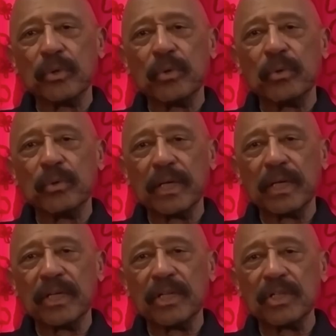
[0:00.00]
to do
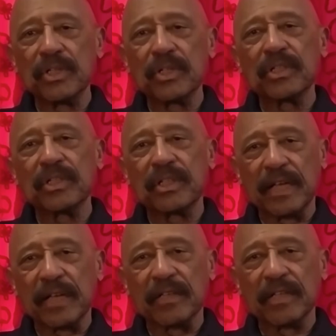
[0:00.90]
is
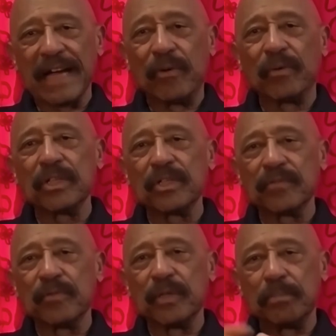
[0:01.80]
take
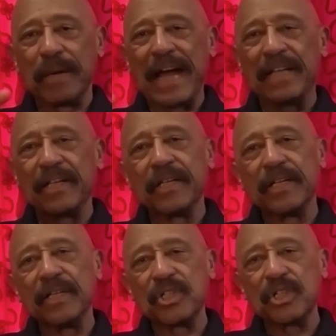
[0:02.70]
allowance of what
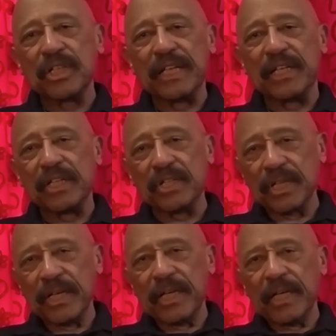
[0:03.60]
Biden and
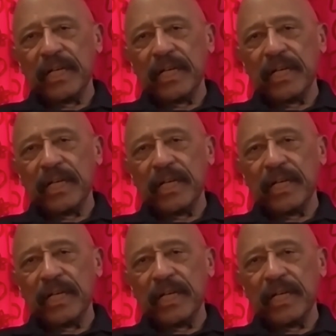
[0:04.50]
Spinis